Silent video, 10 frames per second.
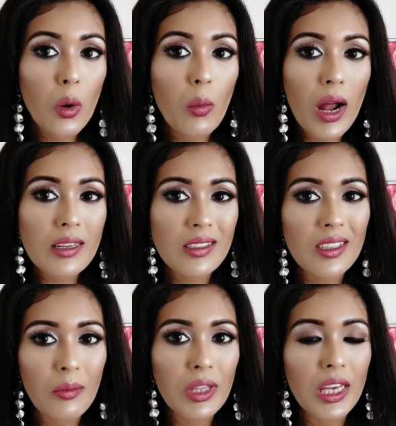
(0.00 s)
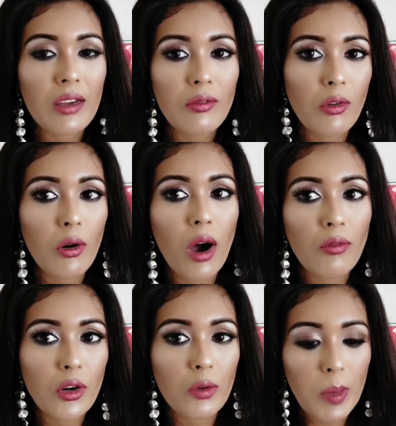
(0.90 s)
want something for
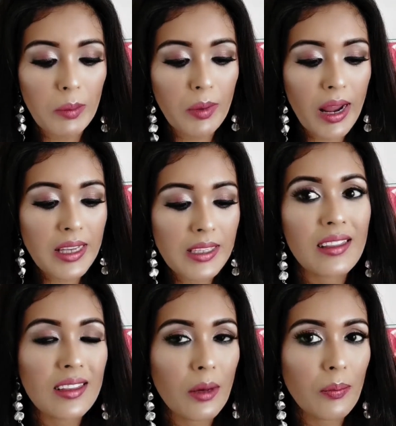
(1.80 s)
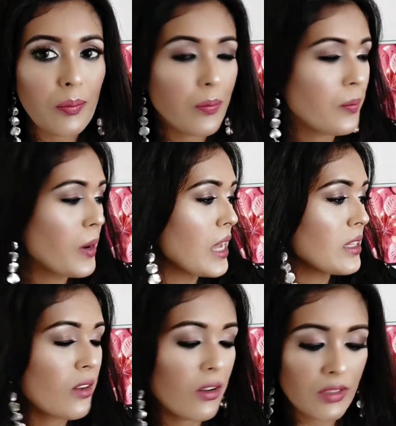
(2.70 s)
affordable price, and the price
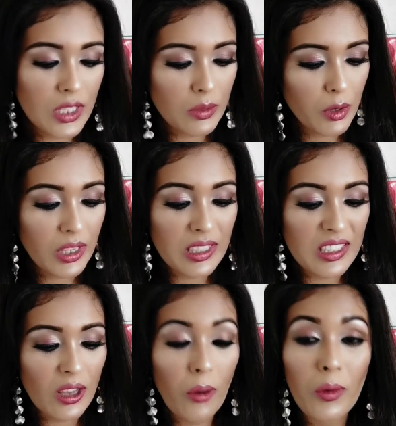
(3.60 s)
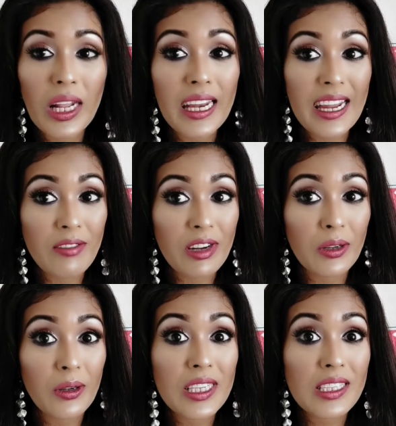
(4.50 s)
of this product is only
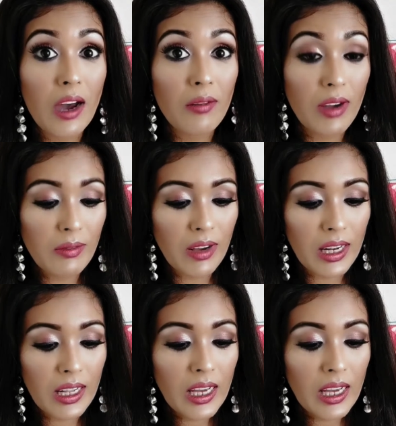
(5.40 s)
$11, available